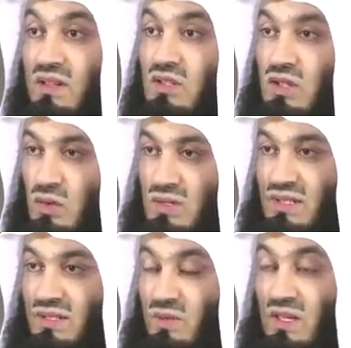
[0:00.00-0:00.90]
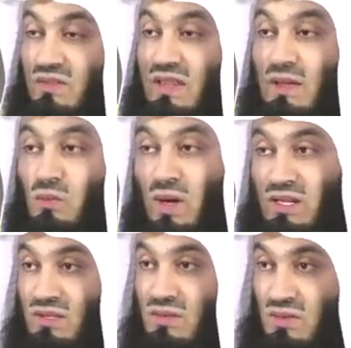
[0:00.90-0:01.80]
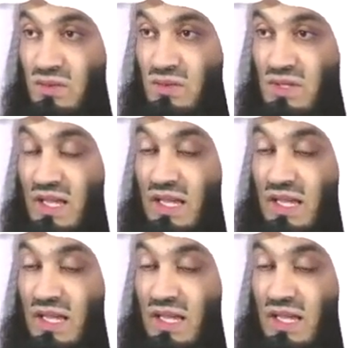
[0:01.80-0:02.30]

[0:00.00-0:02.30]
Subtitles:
chosen, whatever they want to choose,